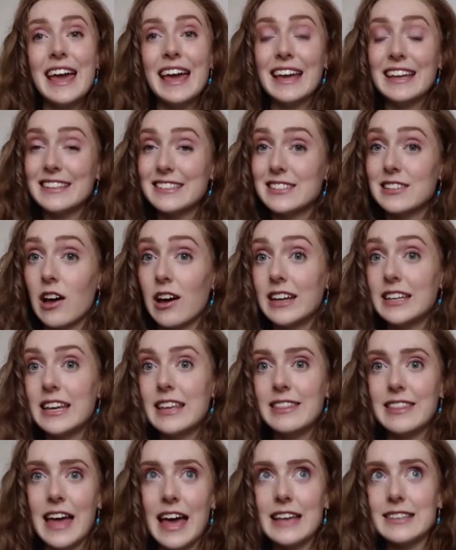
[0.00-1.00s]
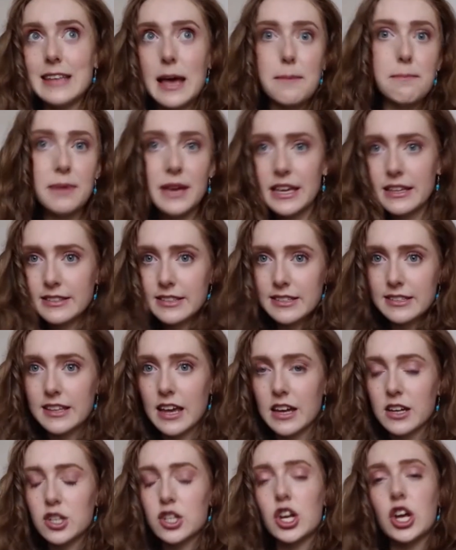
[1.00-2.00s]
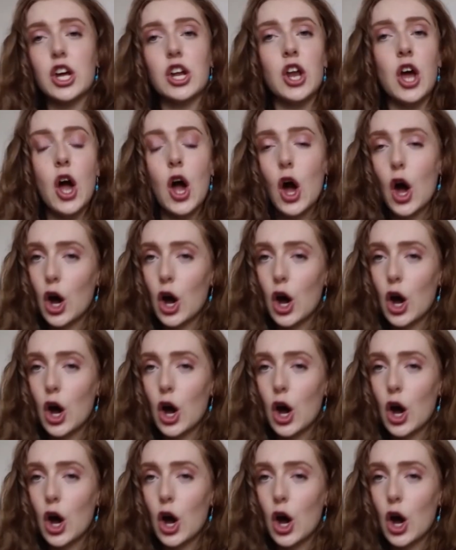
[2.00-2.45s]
Inside it, there's a pizza section,